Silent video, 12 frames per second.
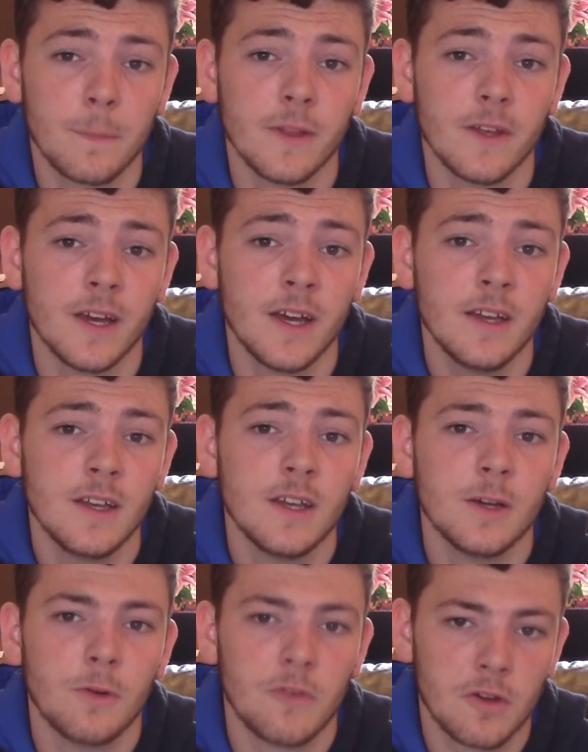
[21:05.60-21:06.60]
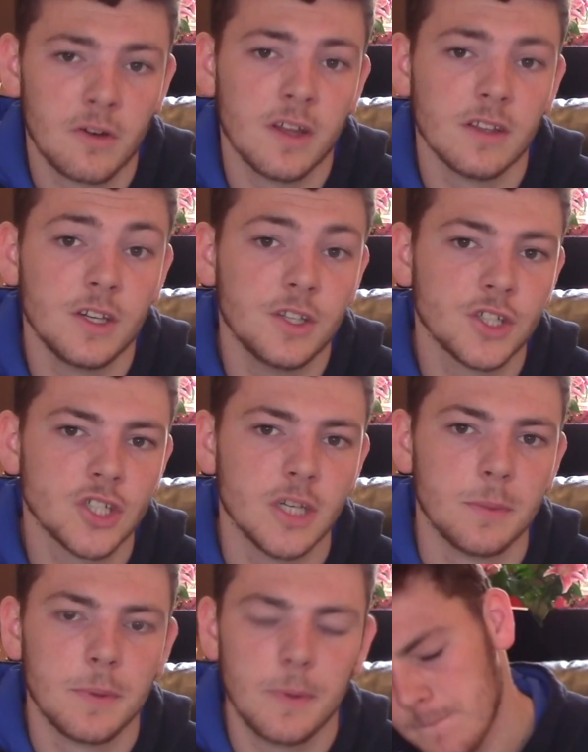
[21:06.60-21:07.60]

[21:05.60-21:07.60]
player with a great leadership.